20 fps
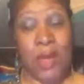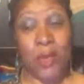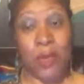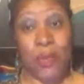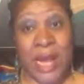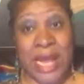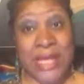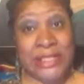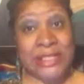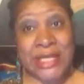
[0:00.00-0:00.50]

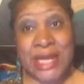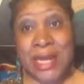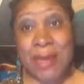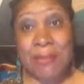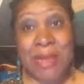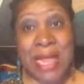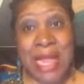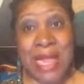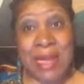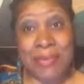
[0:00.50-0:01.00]
Right here,
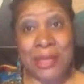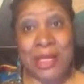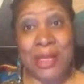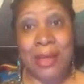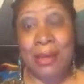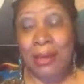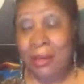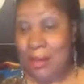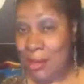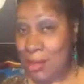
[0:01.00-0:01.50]

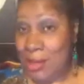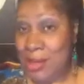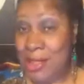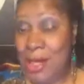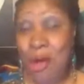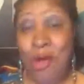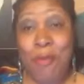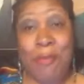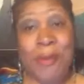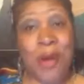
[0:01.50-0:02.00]
baby.
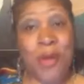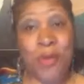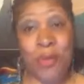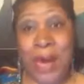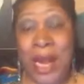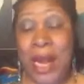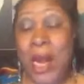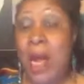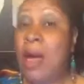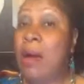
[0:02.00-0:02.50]
YoBo,
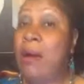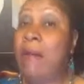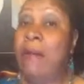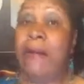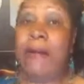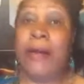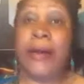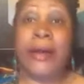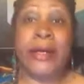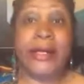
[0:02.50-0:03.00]
right?
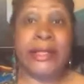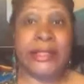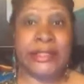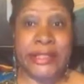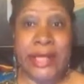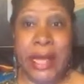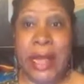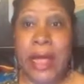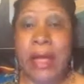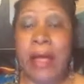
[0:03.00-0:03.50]
Honey
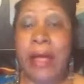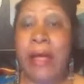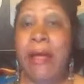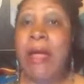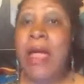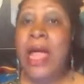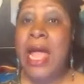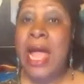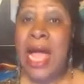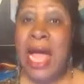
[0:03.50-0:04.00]
child,
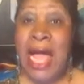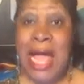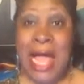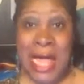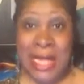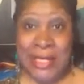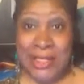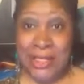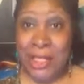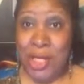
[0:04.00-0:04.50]

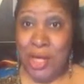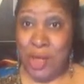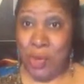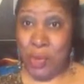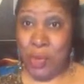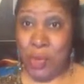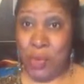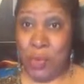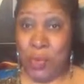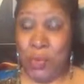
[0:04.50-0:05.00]
I
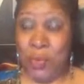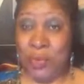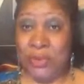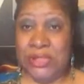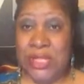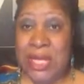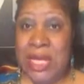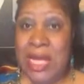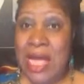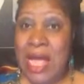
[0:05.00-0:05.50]

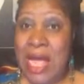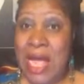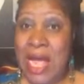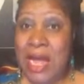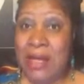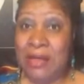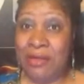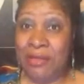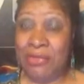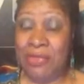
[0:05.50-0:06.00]
knows
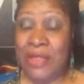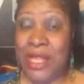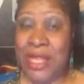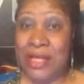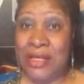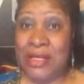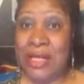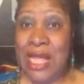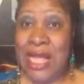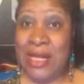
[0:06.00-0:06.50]
how to
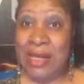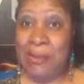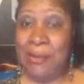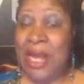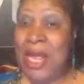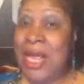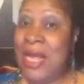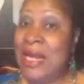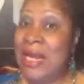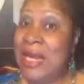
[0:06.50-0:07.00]
think like a
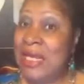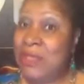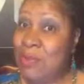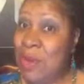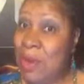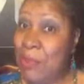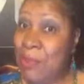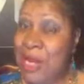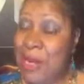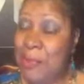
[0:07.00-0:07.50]
man. That's
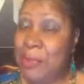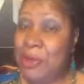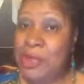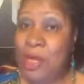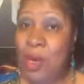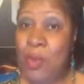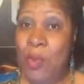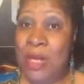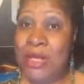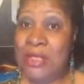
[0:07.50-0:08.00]
why people
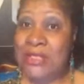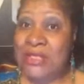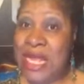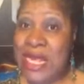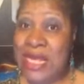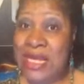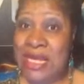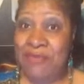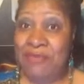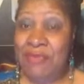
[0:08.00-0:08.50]
don't want to
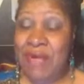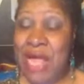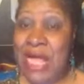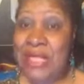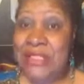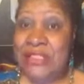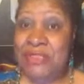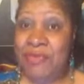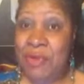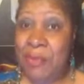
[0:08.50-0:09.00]
take
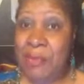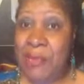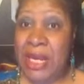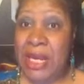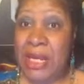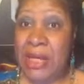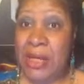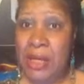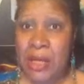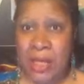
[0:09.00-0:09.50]
advice from
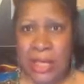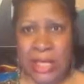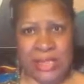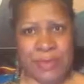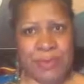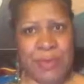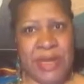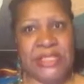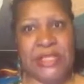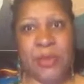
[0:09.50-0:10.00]
me,
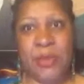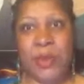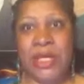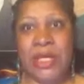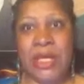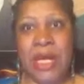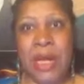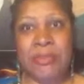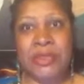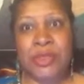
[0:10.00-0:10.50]
especially when
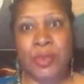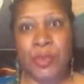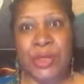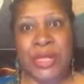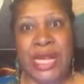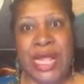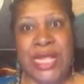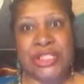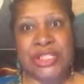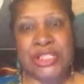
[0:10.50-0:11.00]
it comes to
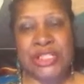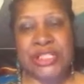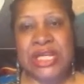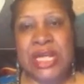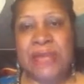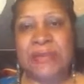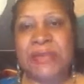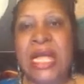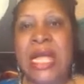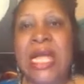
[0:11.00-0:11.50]

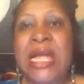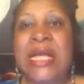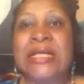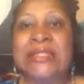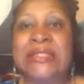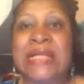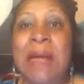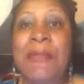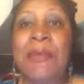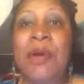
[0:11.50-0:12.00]
relationships,
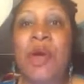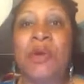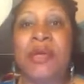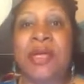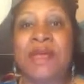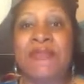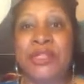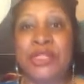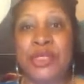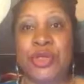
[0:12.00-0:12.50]
because I'm going to
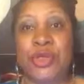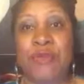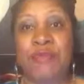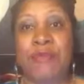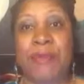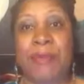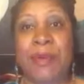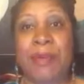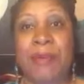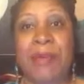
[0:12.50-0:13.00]
give it to you
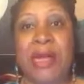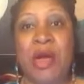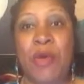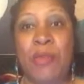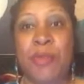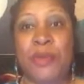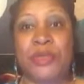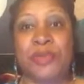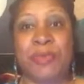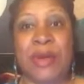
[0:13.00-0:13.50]
from the male
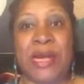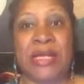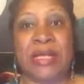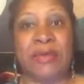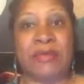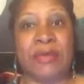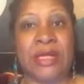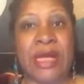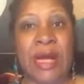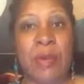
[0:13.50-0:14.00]

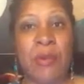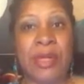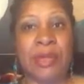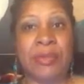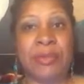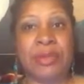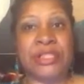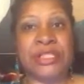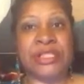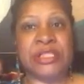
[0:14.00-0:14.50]
perspective. Look, I want to
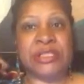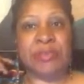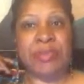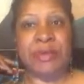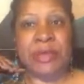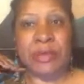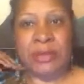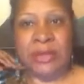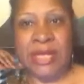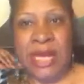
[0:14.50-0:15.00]
push this
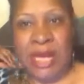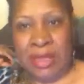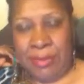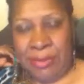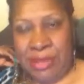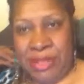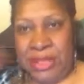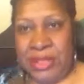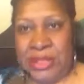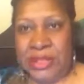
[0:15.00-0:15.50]
pillow down. Let
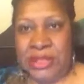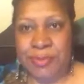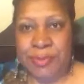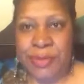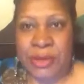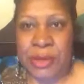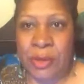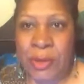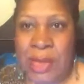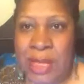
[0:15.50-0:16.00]
me get this
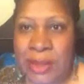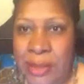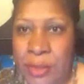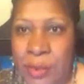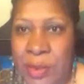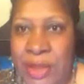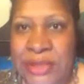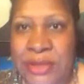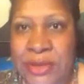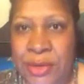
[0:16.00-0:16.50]
pillow out the
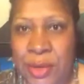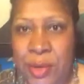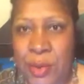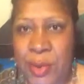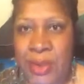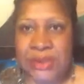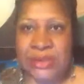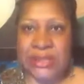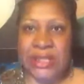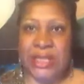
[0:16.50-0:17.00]
way so you
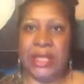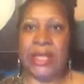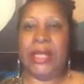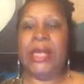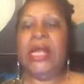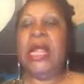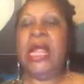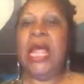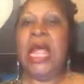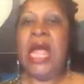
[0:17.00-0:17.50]
won't see it.
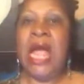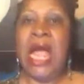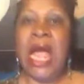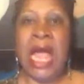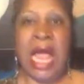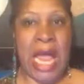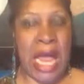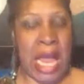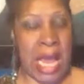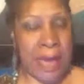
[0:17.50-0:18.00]

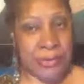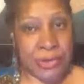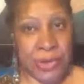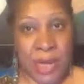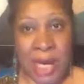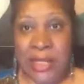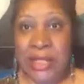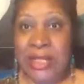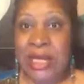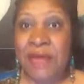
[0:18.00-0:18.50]
I'm
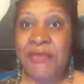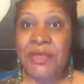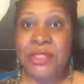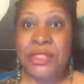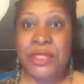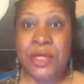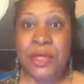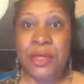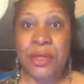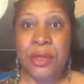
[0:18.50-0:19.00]
trying to give it
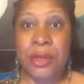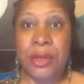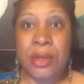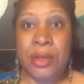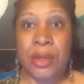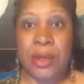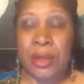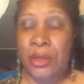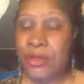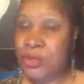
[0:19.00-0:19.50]
to you,
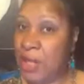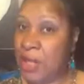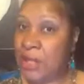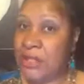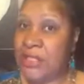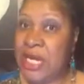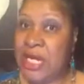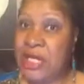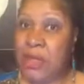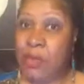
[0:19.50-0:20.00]
trying to
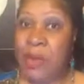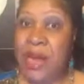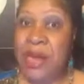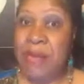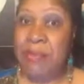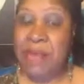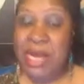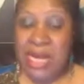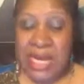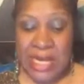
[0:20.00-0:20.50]
tell you the way
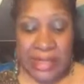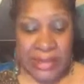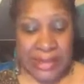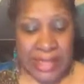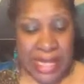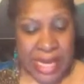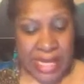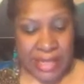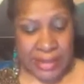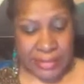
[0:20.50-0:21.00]
men
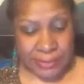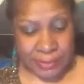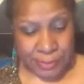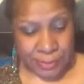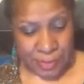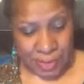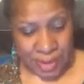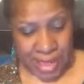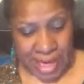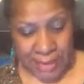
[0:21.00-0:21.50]
think,
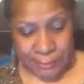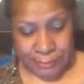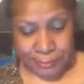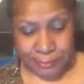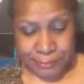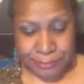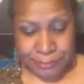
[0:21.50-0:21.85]
okay?